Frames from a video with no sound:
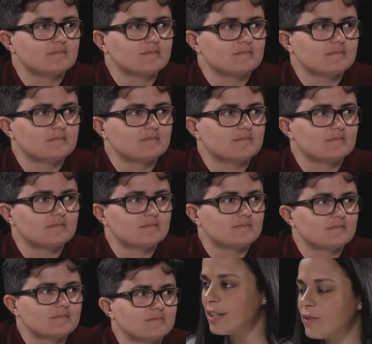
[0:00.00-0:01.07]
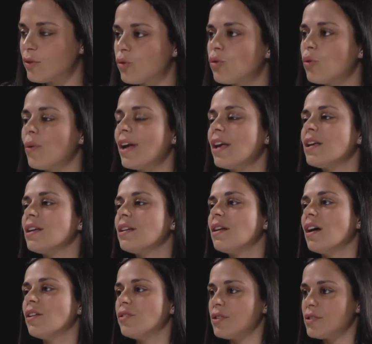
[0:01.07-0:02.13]
which should lead the way in
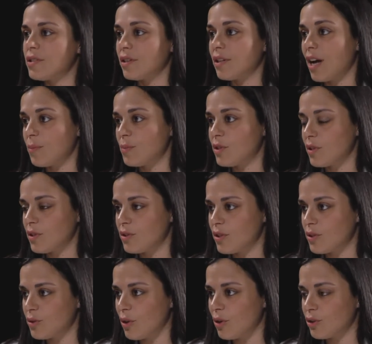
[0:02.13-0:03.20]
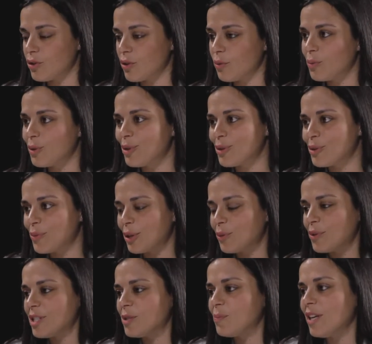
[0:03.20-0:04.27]
other circumstances also. Because when we
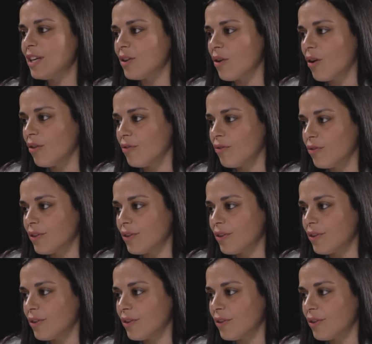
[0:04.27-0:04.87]
speak of,